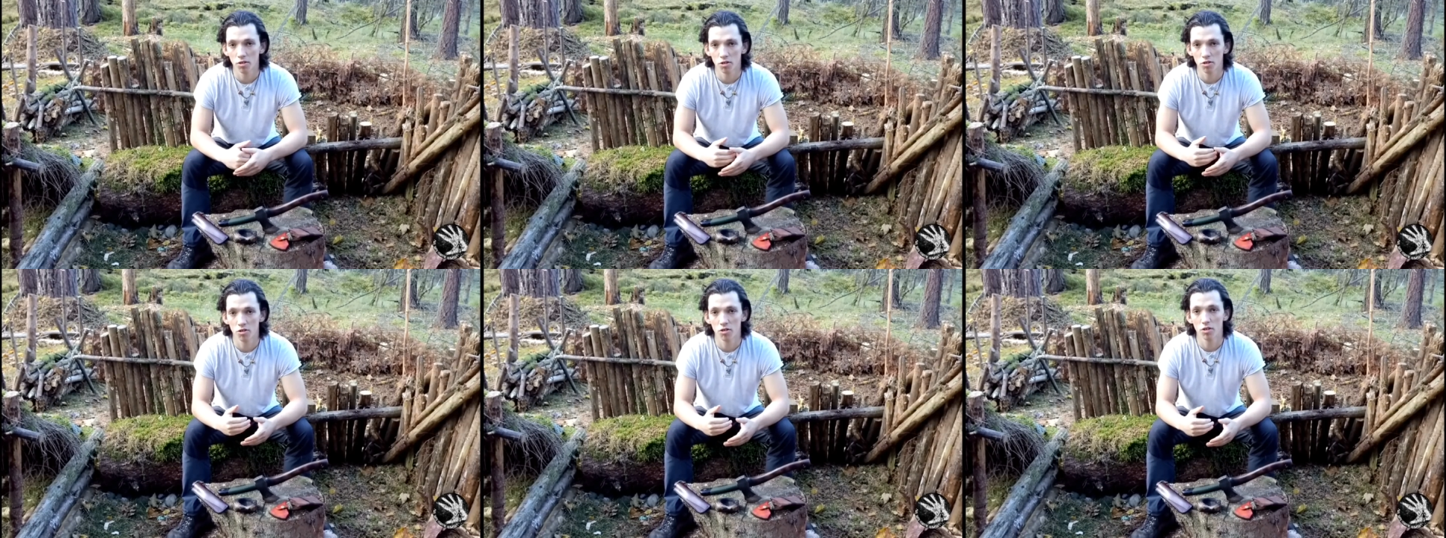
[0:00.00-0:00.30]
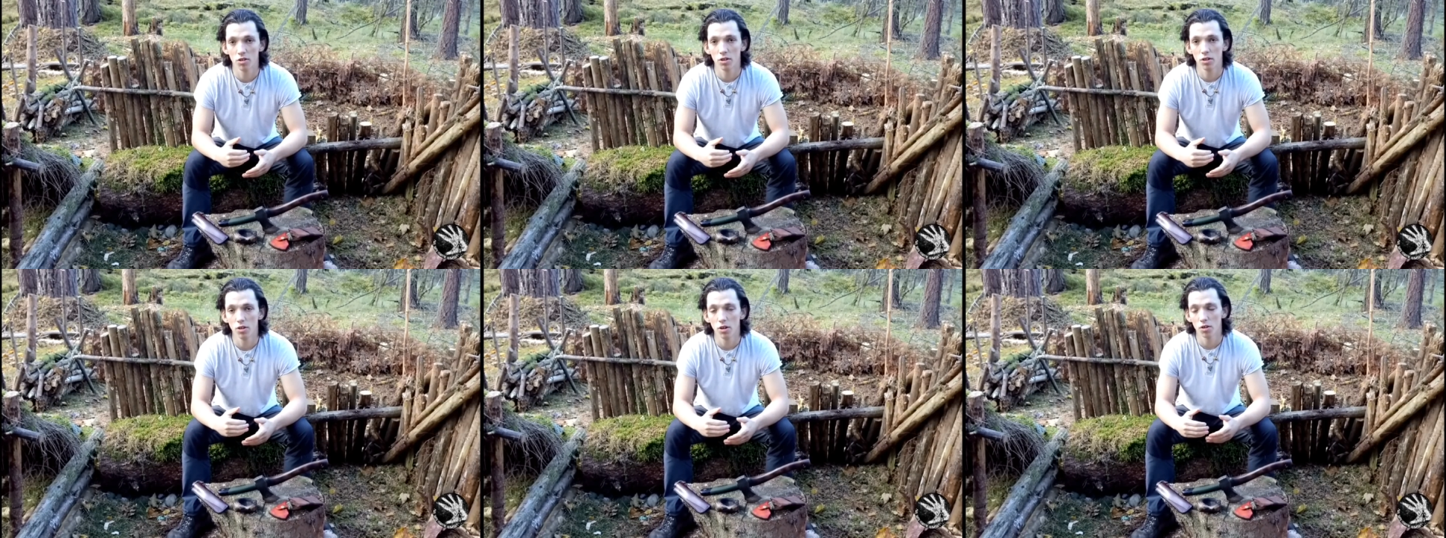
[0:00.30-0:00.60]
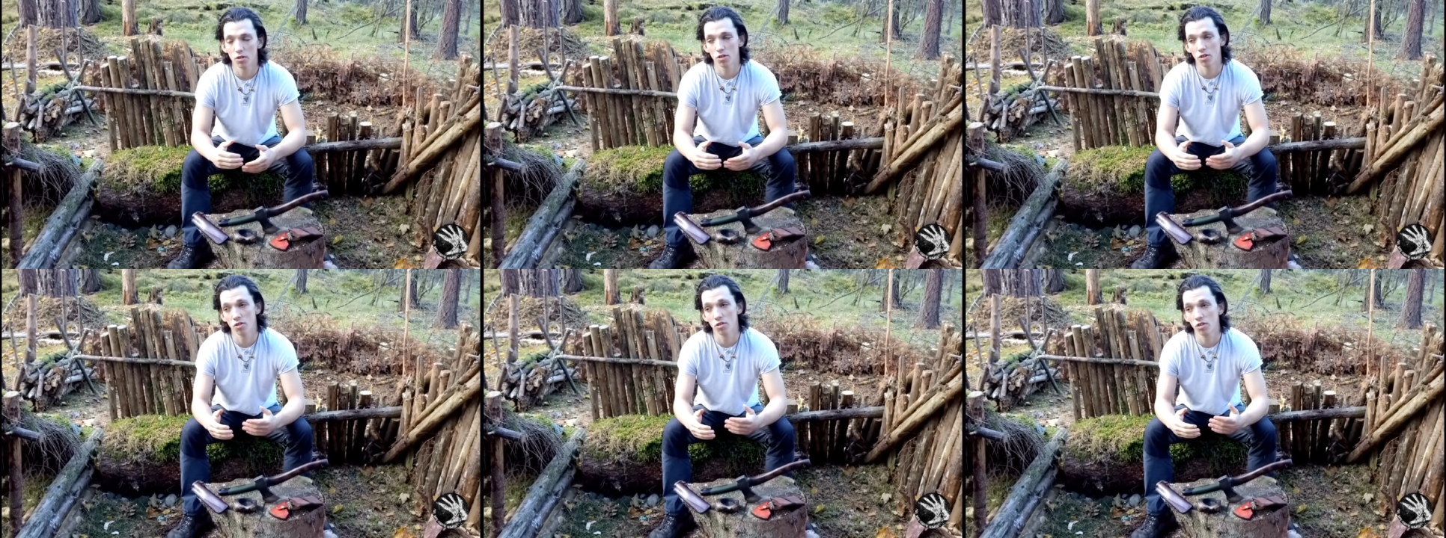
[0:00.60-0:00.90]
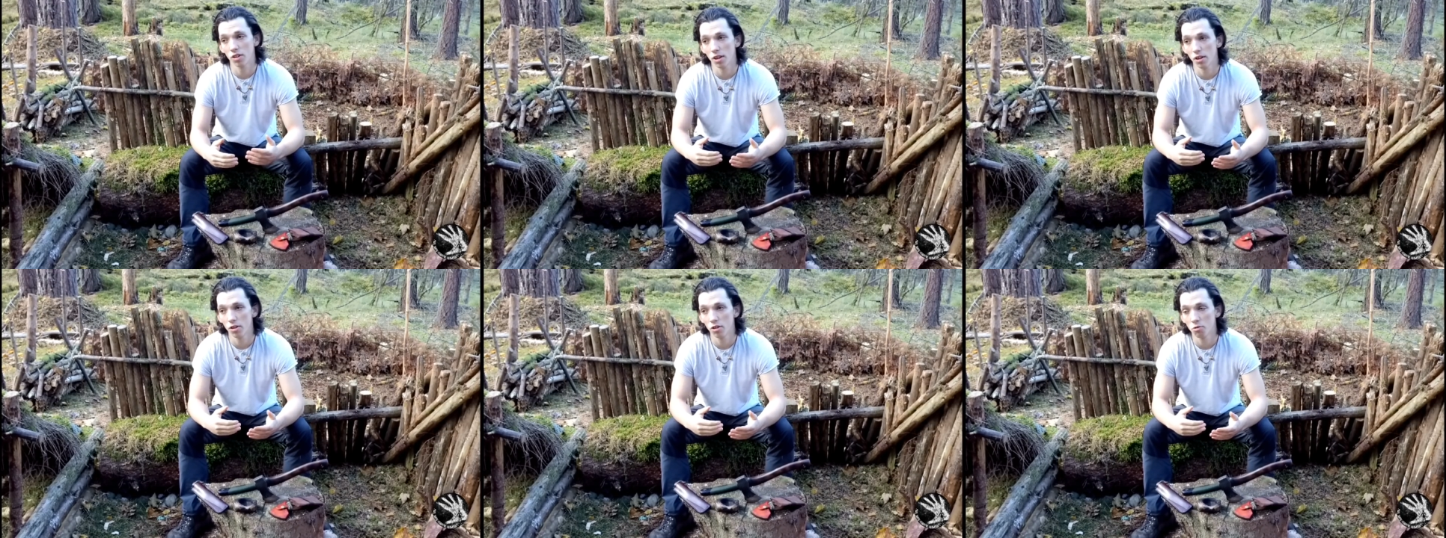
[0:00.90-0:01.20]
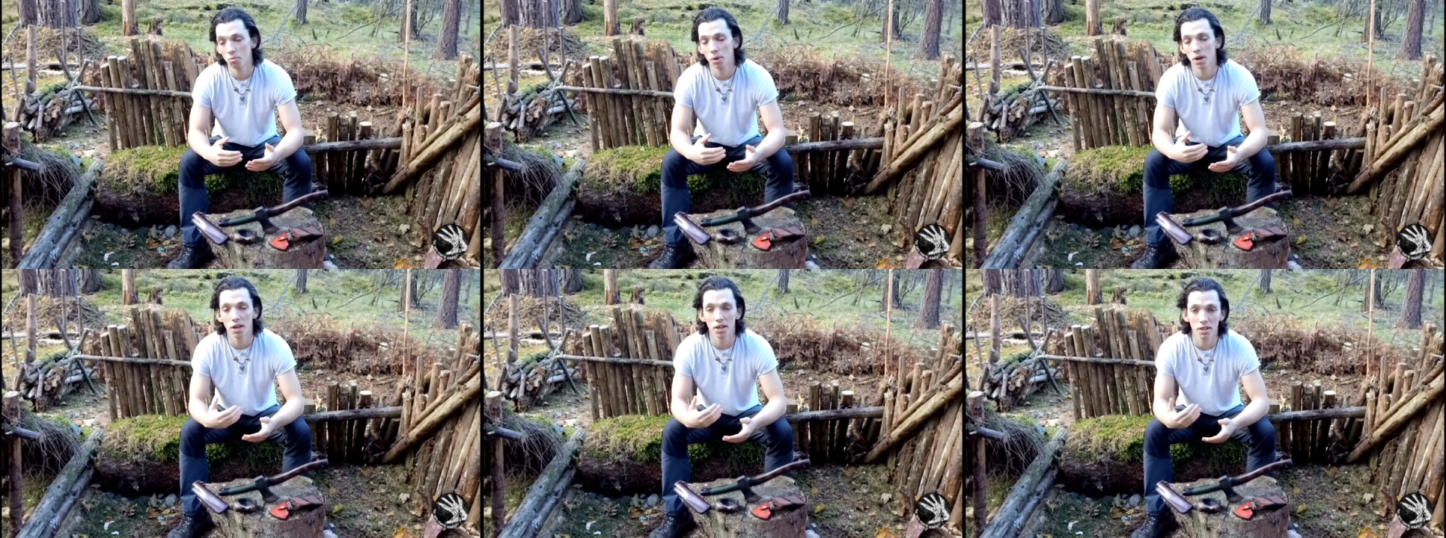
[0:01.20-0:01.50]
and not just
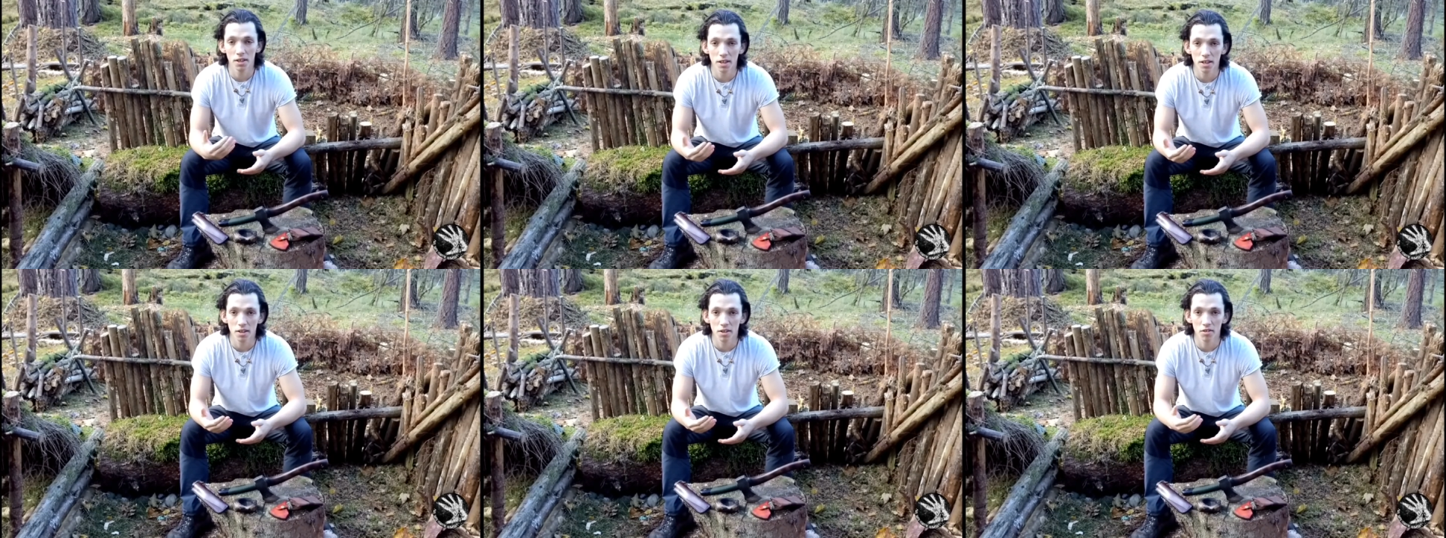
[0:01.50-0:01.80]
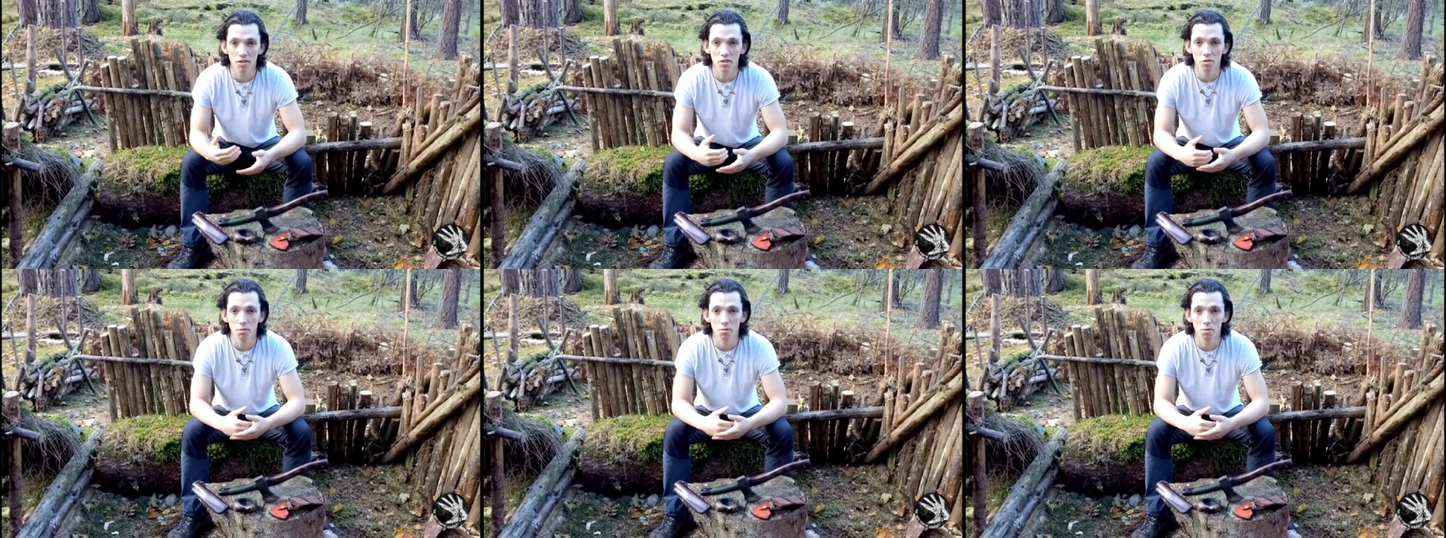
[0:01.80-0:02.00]
skills but ideas,